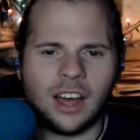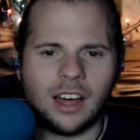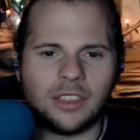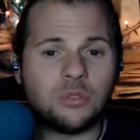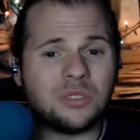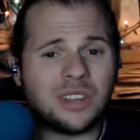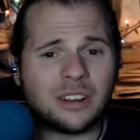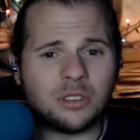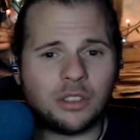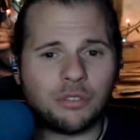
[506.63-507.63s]
this was
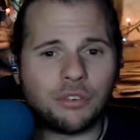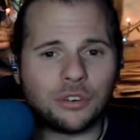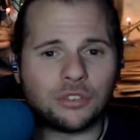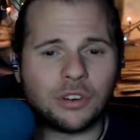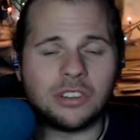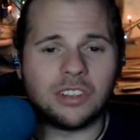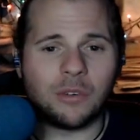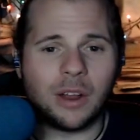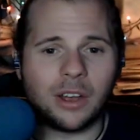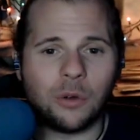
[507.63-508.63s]
actually the first race they
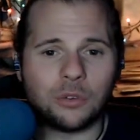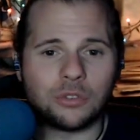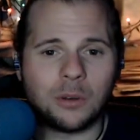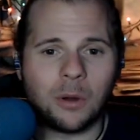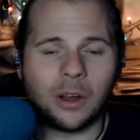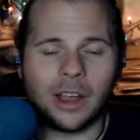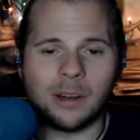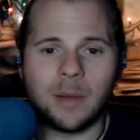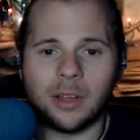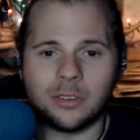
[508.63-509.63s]
ran at Gulfstream Park at a
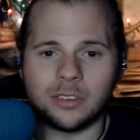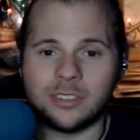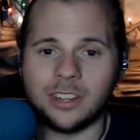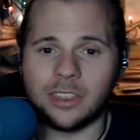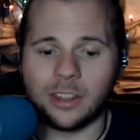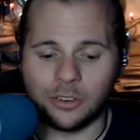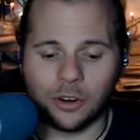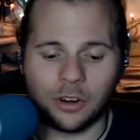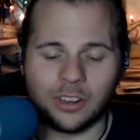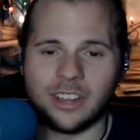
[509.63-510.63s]
mile 16th on
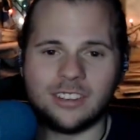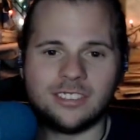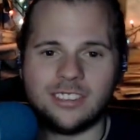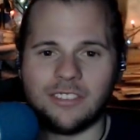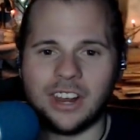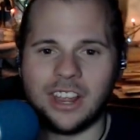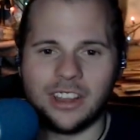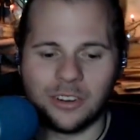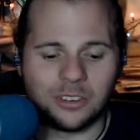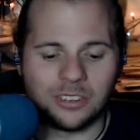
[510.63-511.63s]
dirt in like 7-8
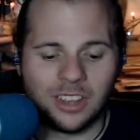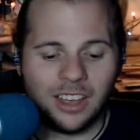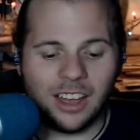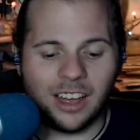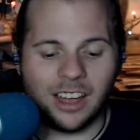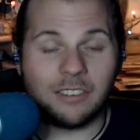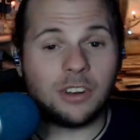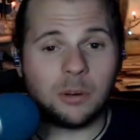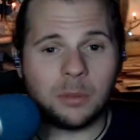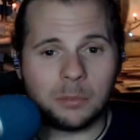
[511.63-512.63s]
years. And if you
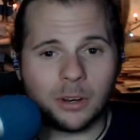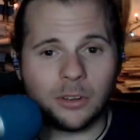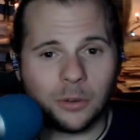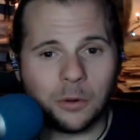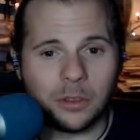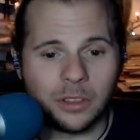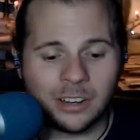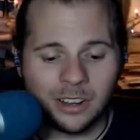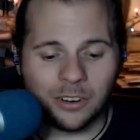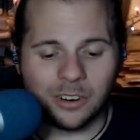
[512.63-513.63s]
don't believe me, Google it,
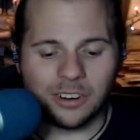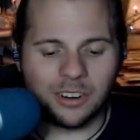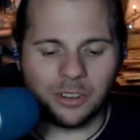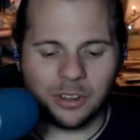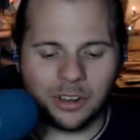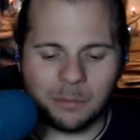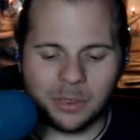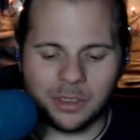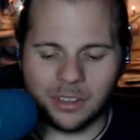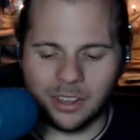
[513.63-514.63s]
or you know, look it up in
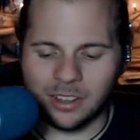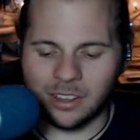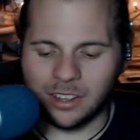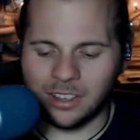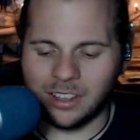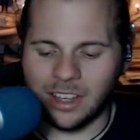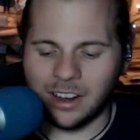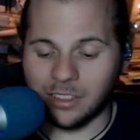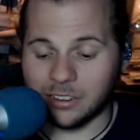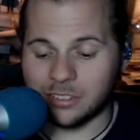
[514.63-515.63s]
the
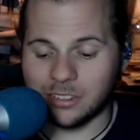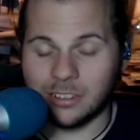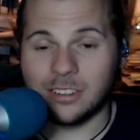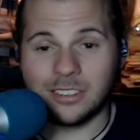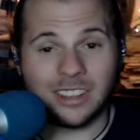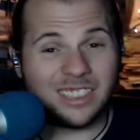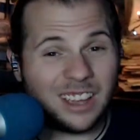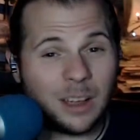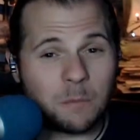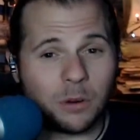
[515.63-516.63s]
analytics, because I
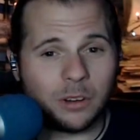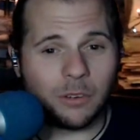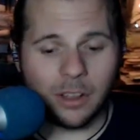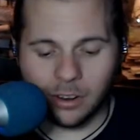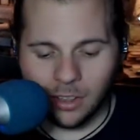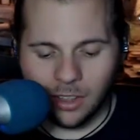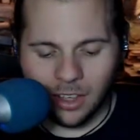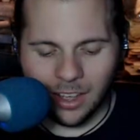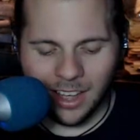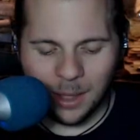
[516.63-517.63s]
think I'm pretty right.
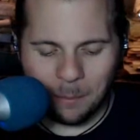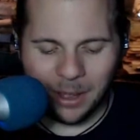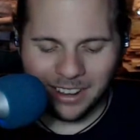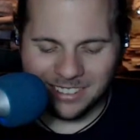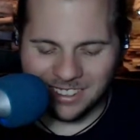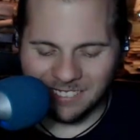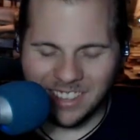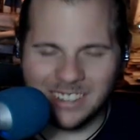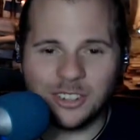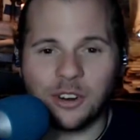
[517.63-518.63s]
But
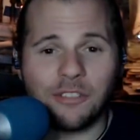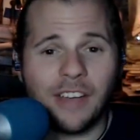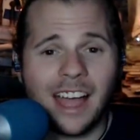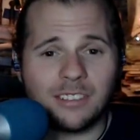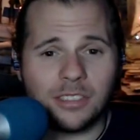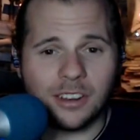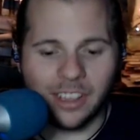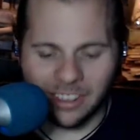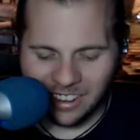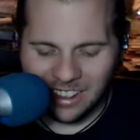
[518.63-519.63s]
that's your fact of the
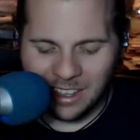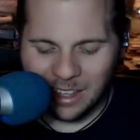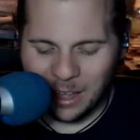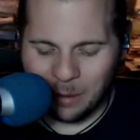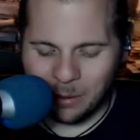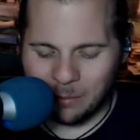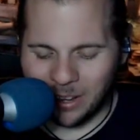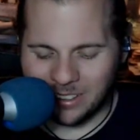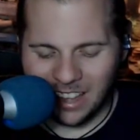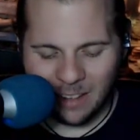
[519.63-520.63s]
day. But my
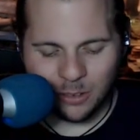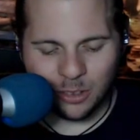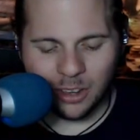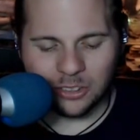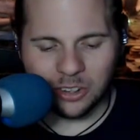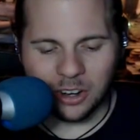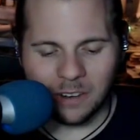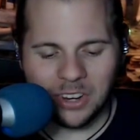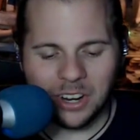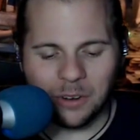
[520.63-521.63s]
top selection here, I'm
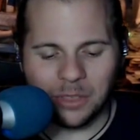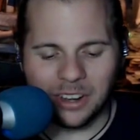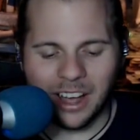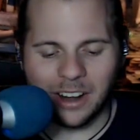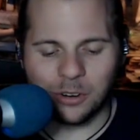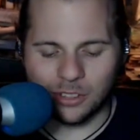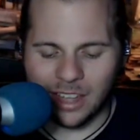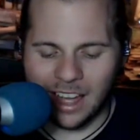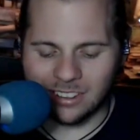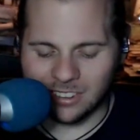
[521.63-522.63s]
gonna go with the 9-horse
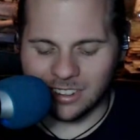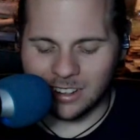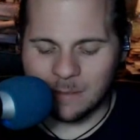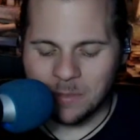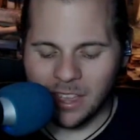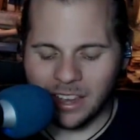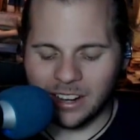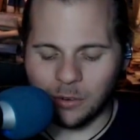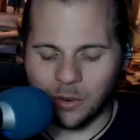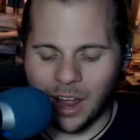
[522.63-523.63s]
Gasoline. I'm gonna
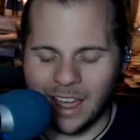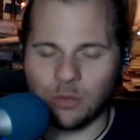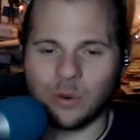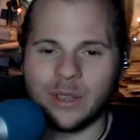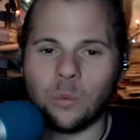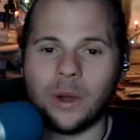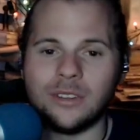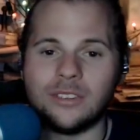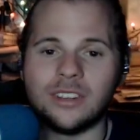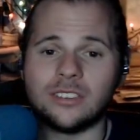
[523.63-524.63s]
go
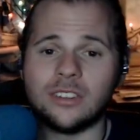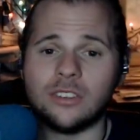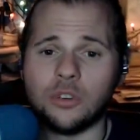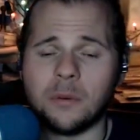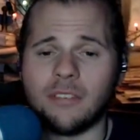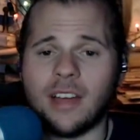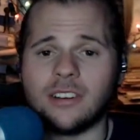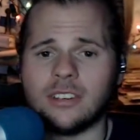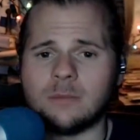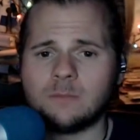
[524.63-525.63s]
9-3-1-6 in the Superfecta.